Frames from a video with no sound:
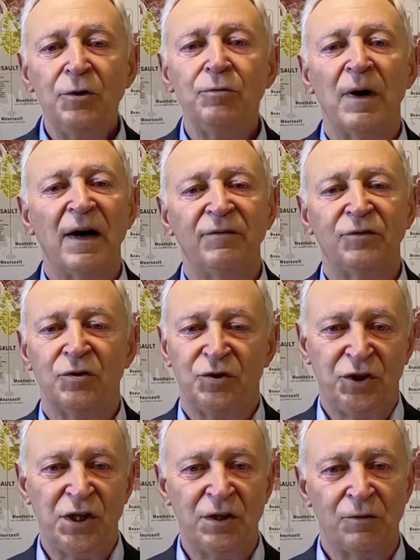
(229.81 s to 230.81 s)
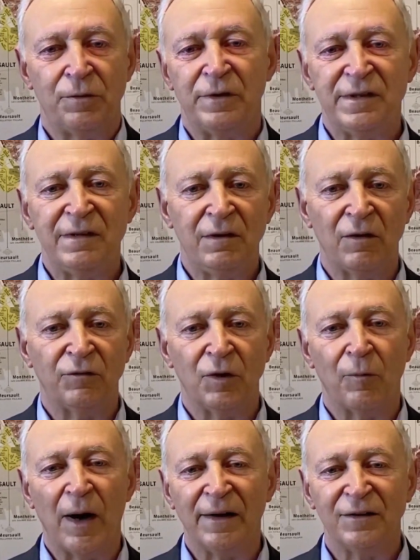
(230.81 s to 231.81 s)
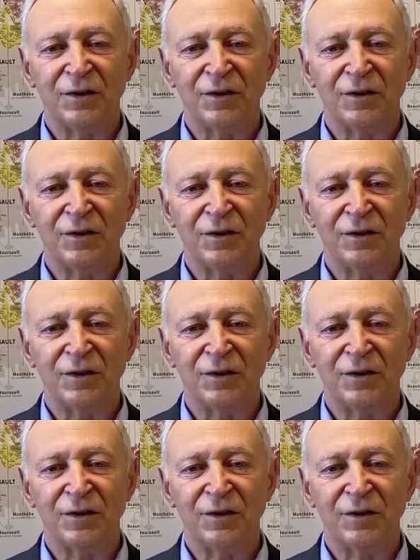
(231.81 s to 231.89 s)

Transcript: You have the generosity of the wine,